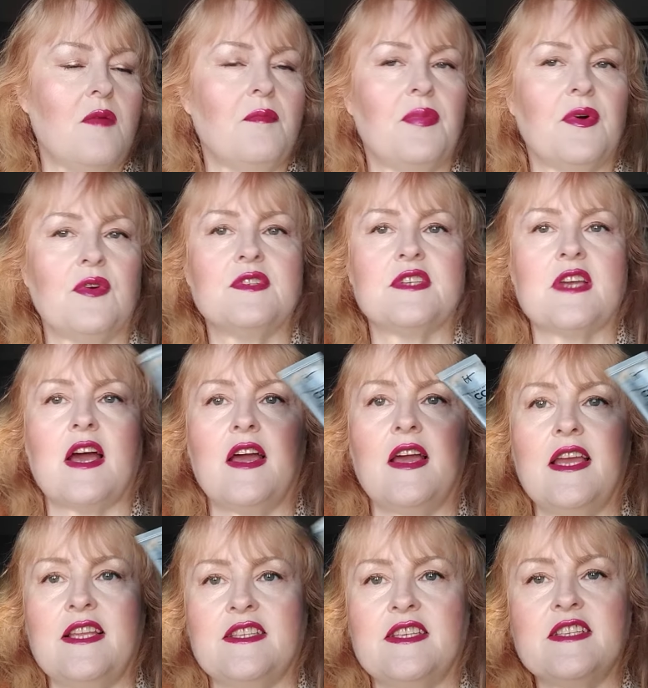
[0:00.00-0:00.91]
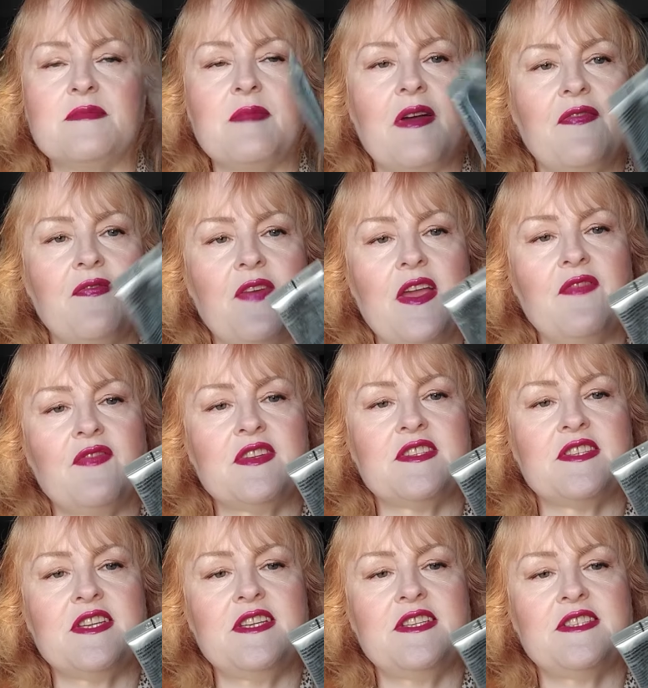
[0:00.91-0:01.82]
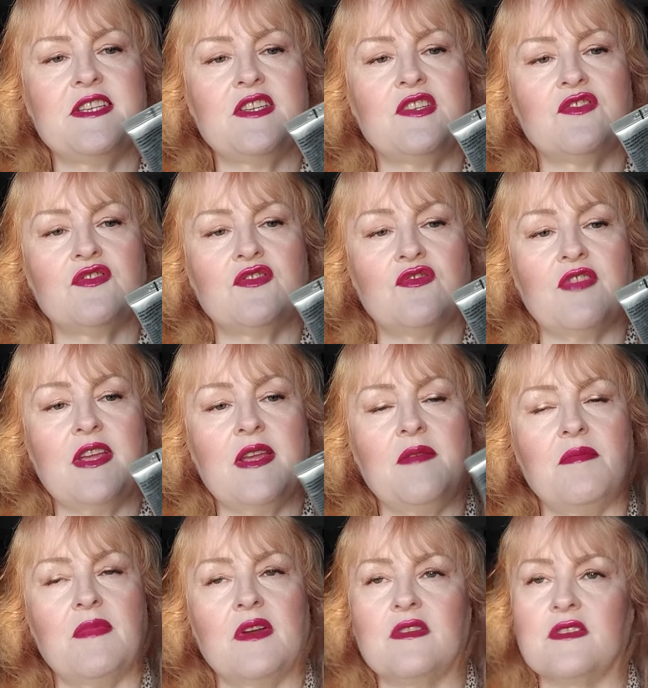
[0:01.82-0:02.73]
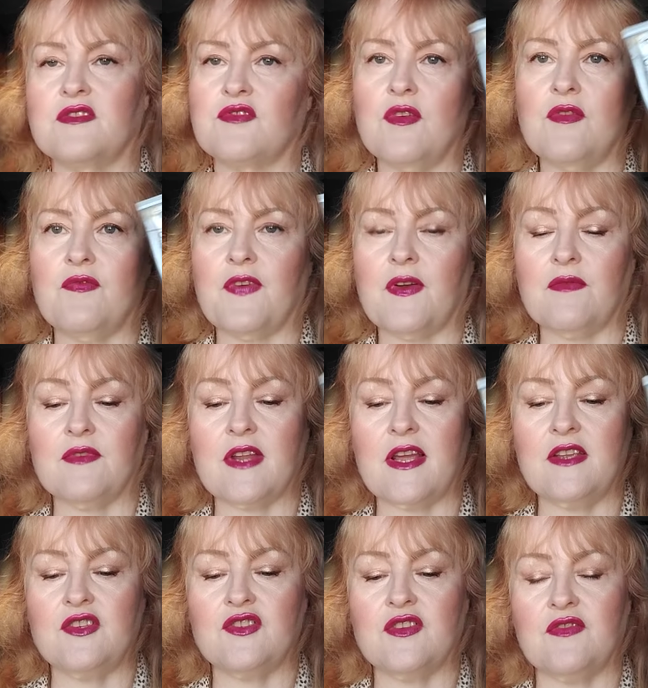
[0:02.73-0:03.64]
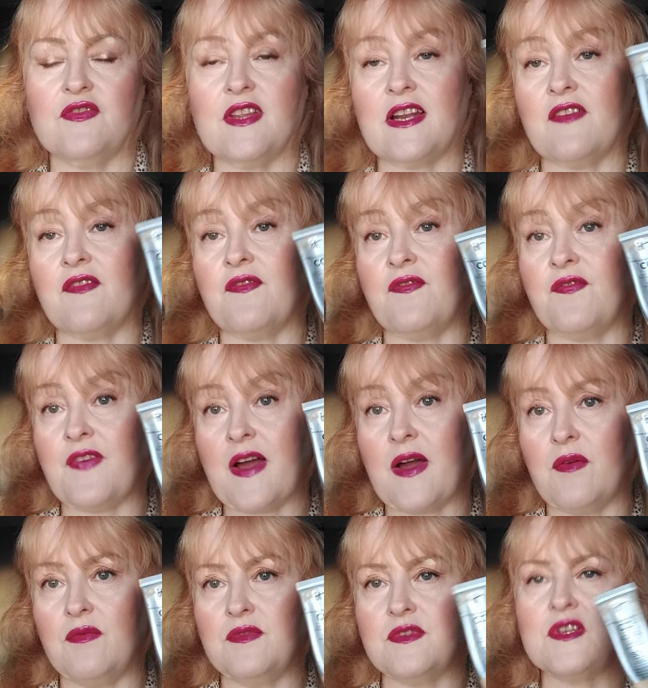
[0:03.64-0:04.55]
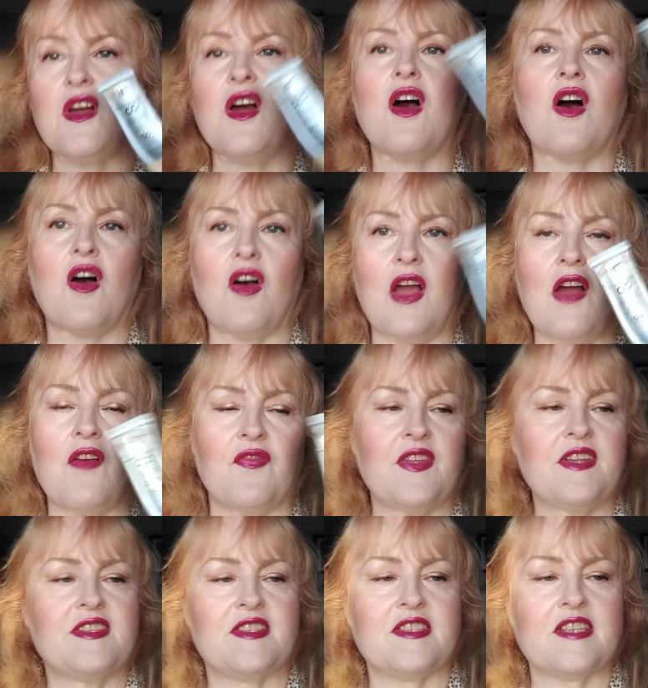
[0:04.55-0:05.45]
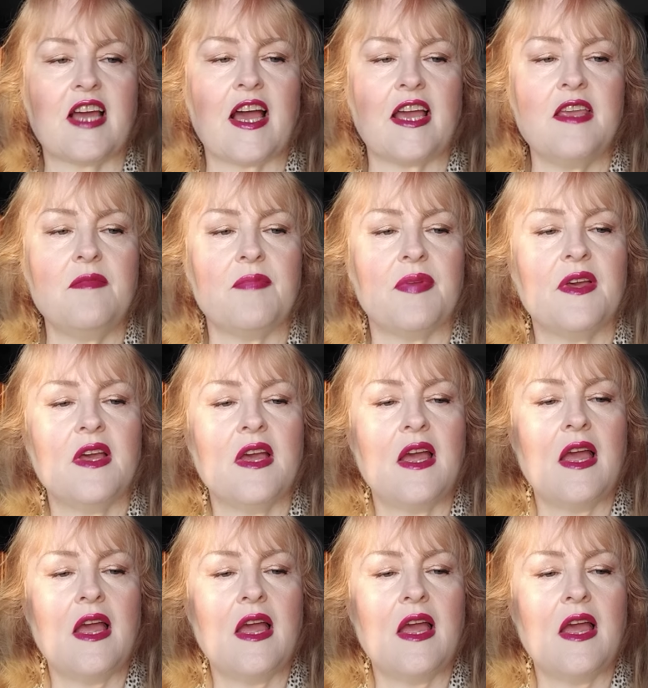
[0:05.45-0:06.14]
But it is my favourite CC cream stroke foundation that I've found of this type.